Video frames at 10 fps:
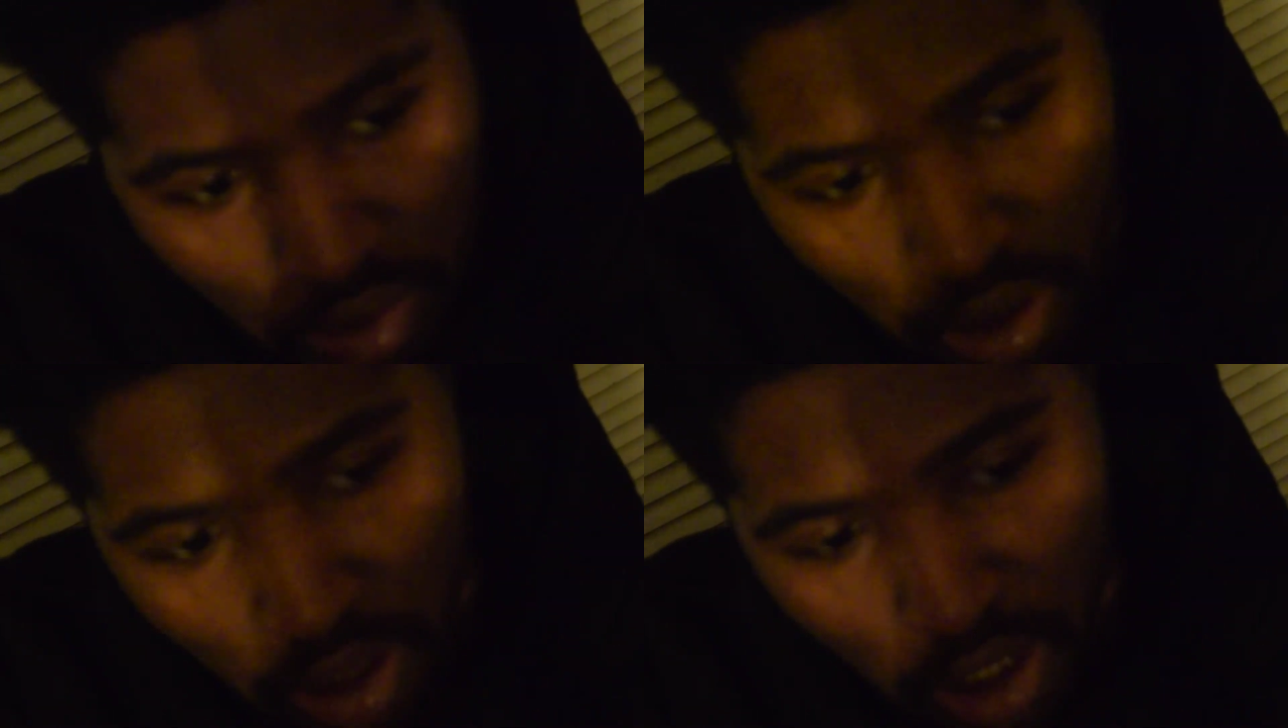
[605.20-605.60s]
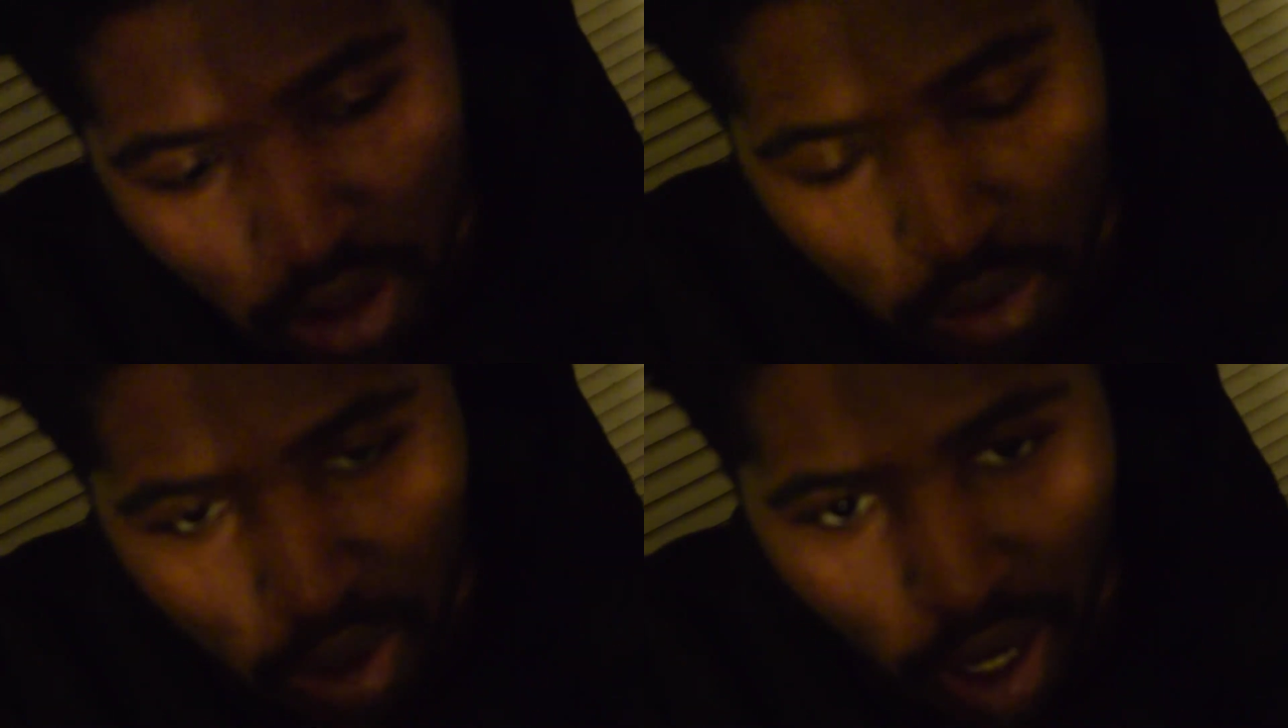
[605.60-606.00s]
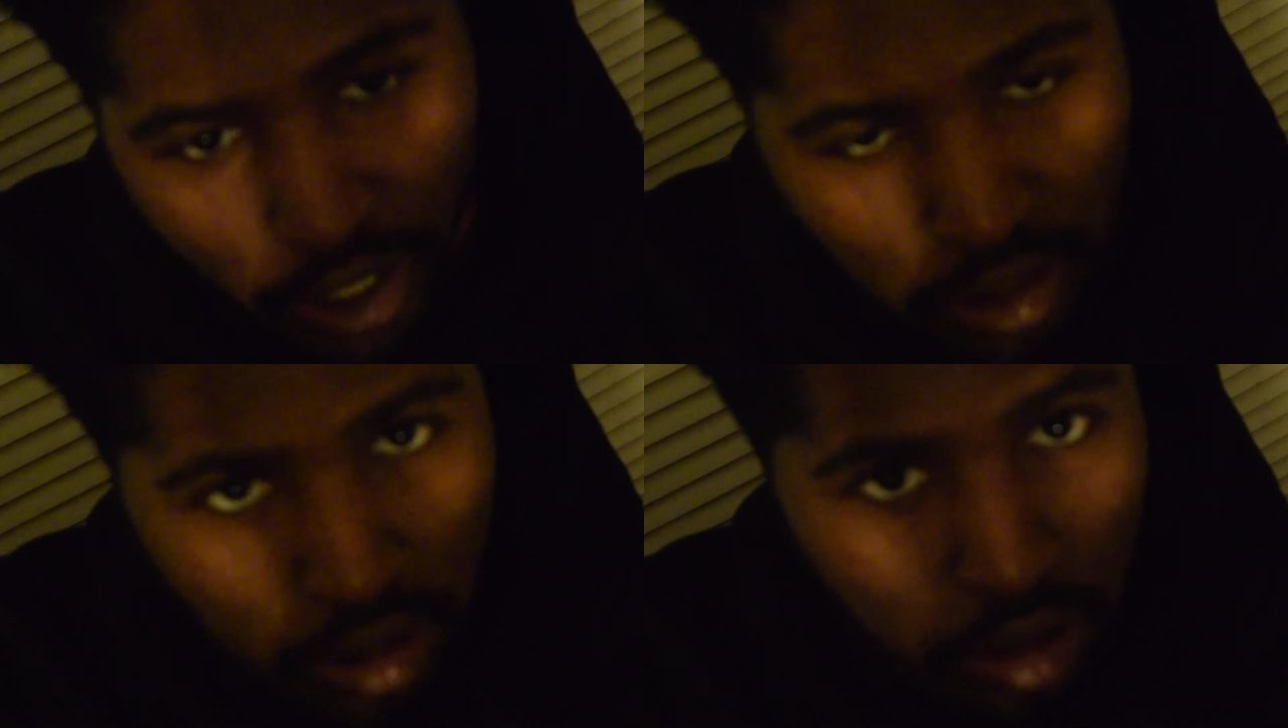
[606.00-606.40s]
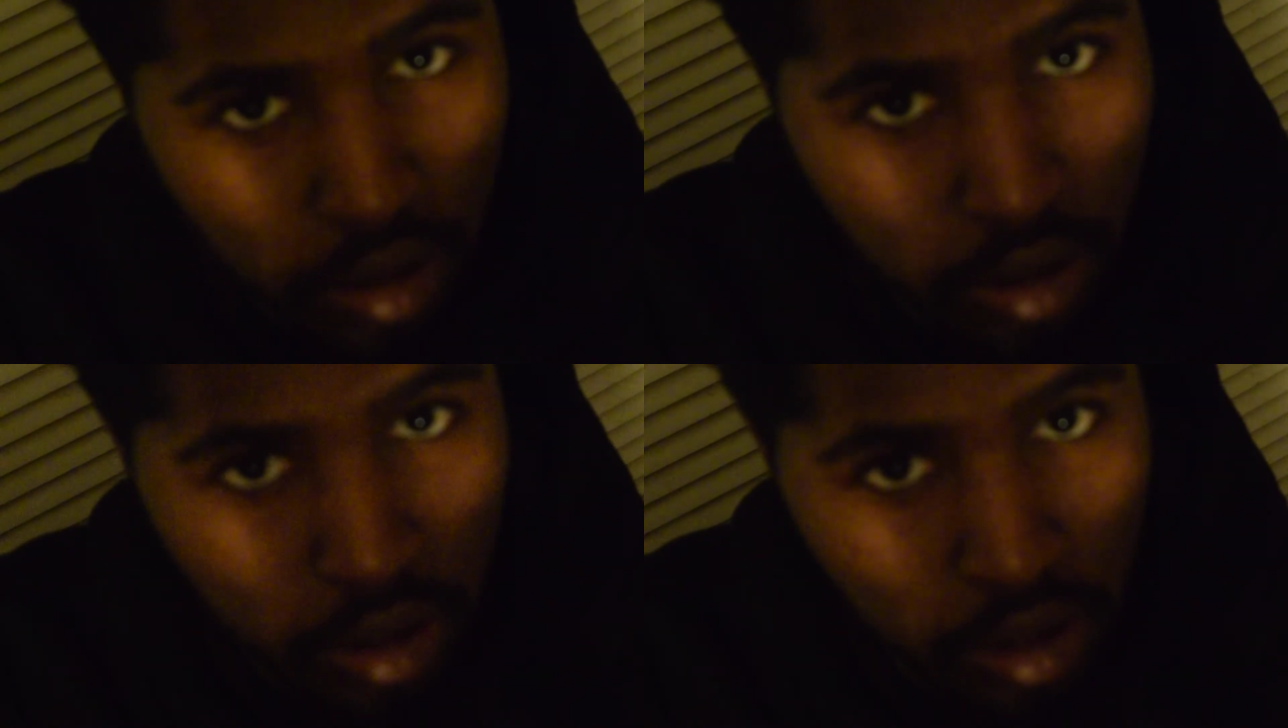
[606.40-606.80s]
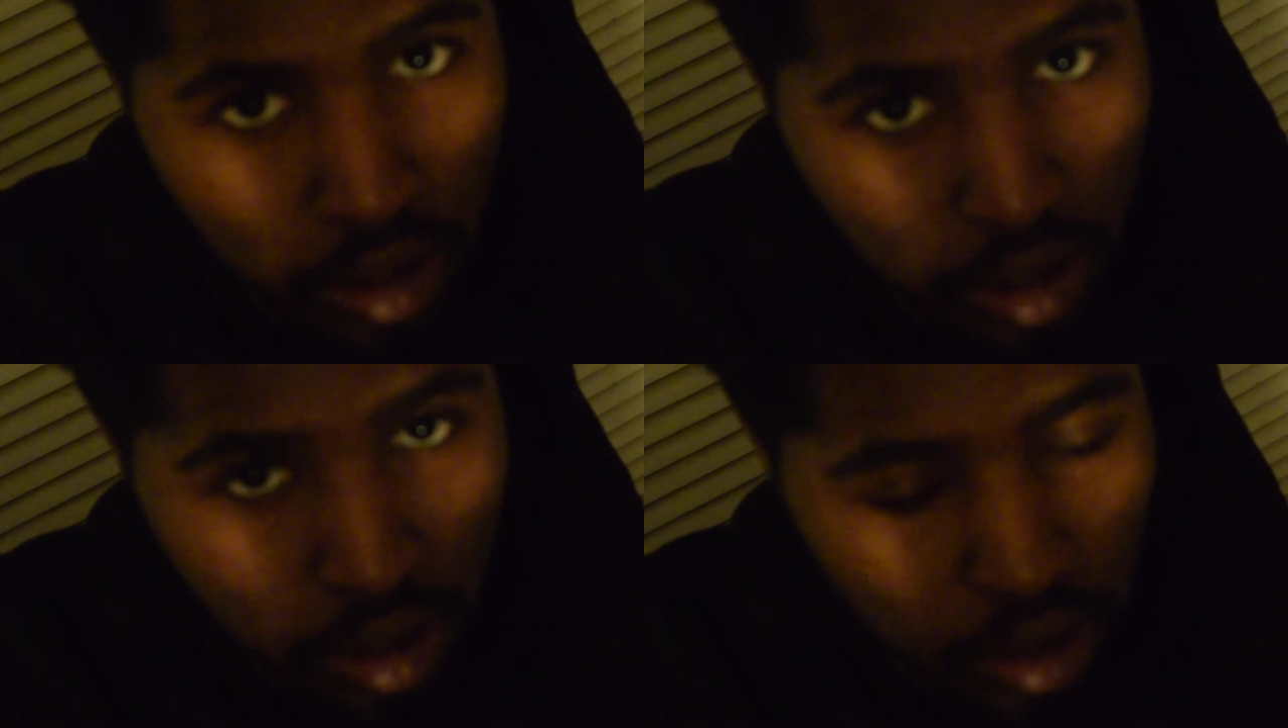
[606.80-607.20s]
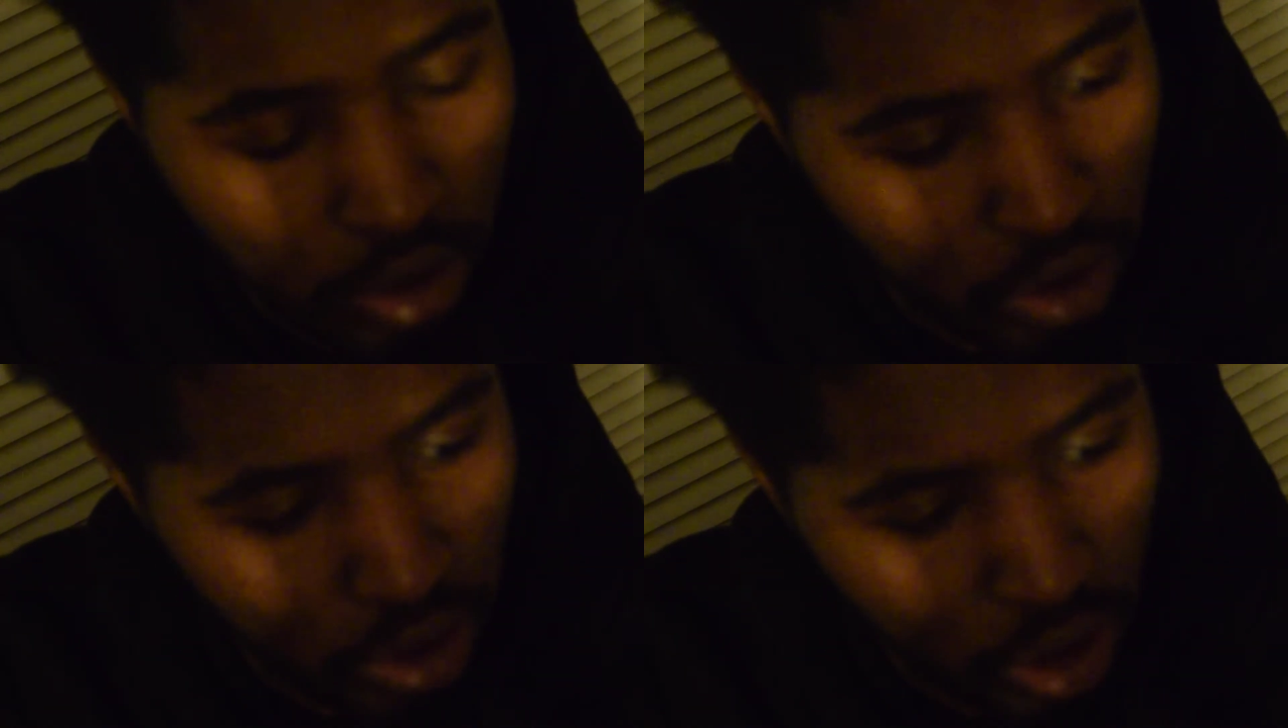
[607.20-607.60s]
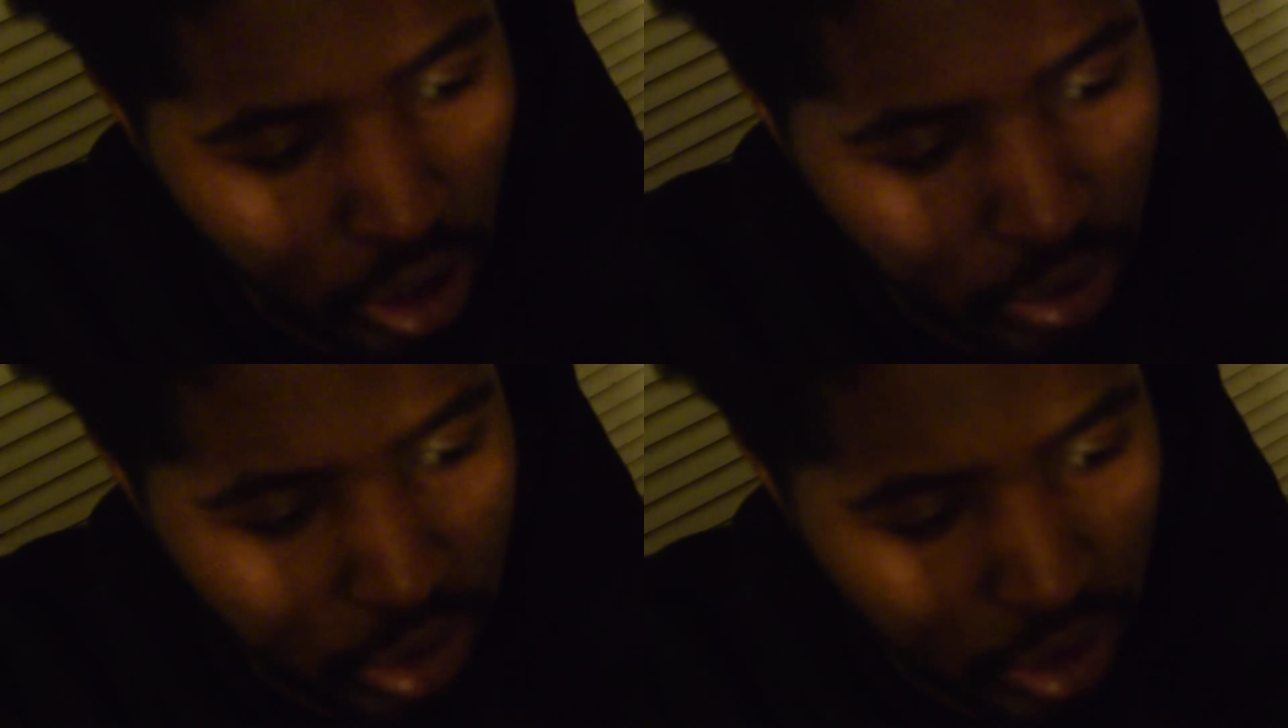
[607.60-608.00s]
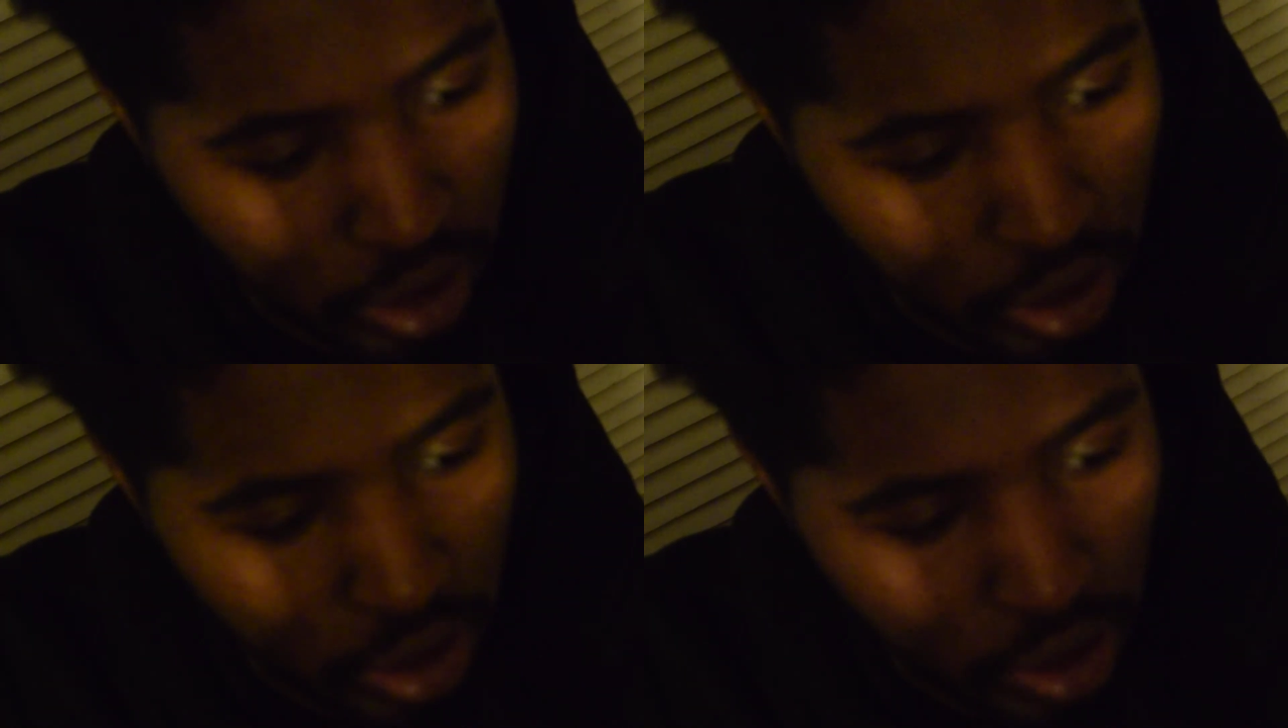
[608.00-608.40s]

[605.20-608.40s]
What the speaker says: connected with Isis. You know what I'm saying?